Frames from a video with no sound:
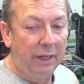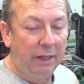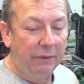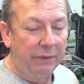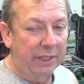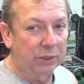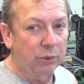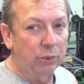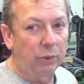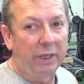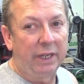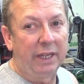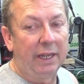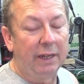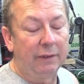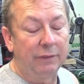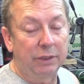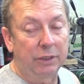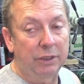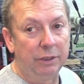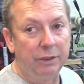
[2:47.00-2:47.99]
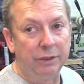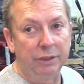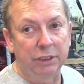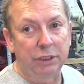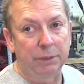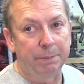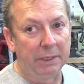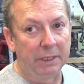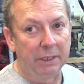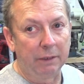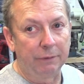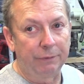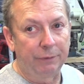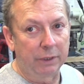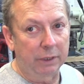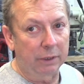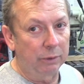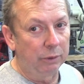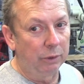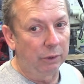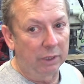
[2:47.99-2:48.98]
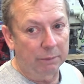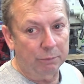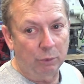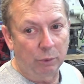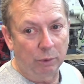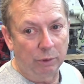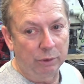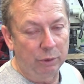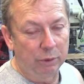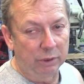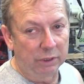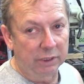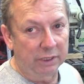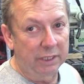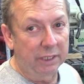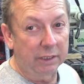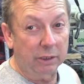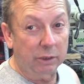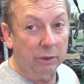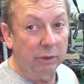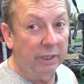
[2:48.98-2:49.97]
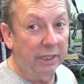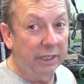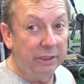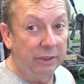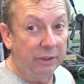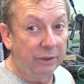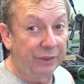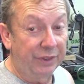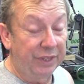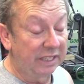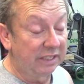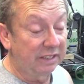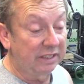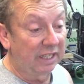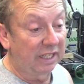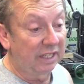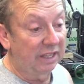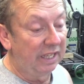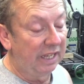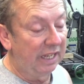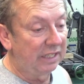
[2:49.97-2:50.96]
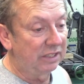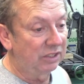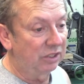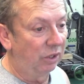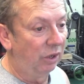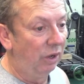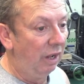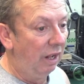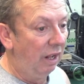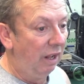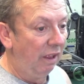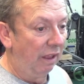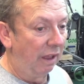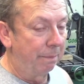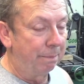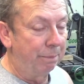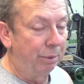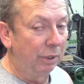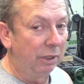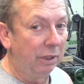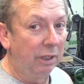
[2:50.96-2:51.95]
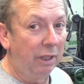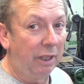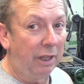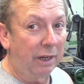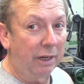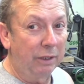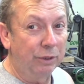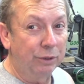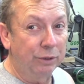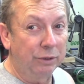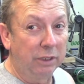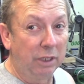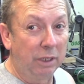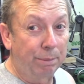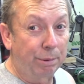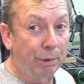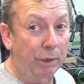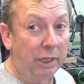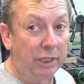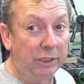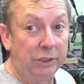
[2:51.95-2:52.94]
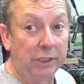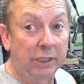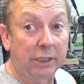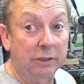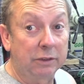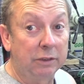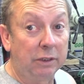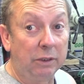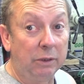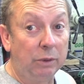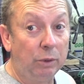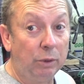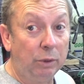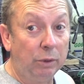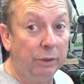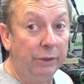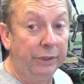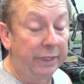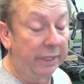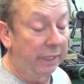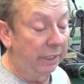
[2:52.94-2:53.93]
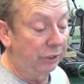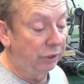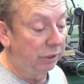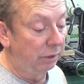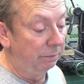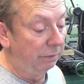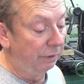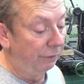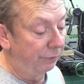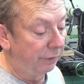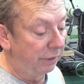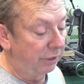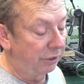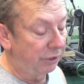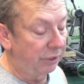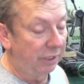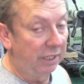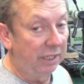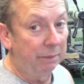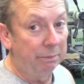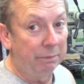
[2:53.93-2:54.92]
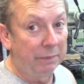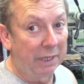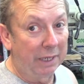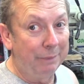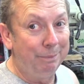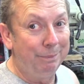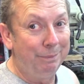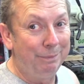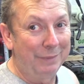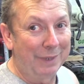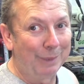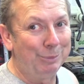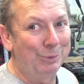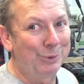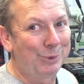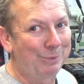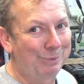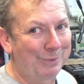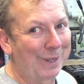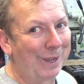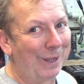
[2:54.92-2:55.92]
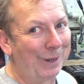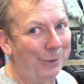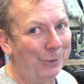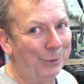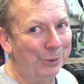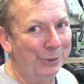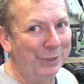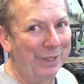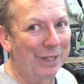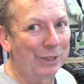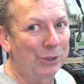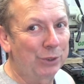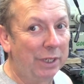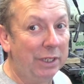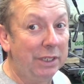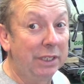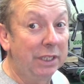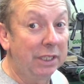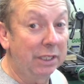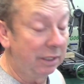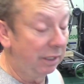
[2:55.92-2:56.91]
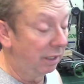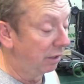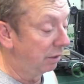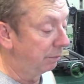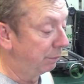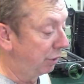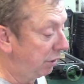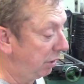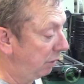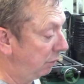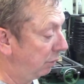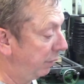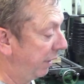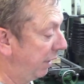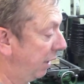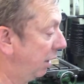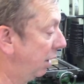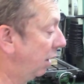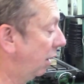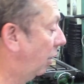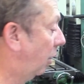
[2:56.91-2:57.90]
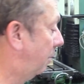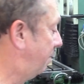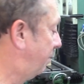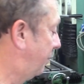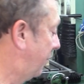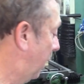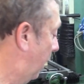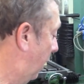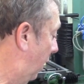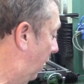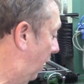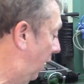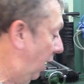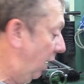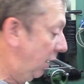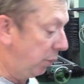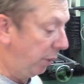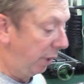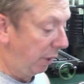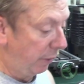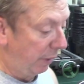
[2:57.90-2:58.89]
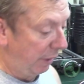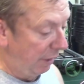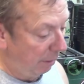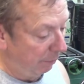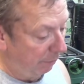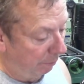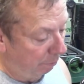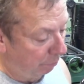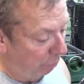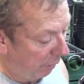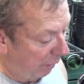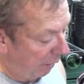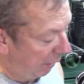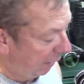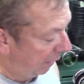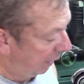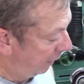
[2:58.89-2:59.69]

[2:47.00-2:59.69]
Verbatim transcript: that's why I haven't turned the spindle for the grown-up Quorn tool and cutter grinder and things like that. So I put a lot of those little projects on hold that I should be finishing up, but I, I'm kind of holding not trying to get the other machine ready to go. So anyway, let me bring you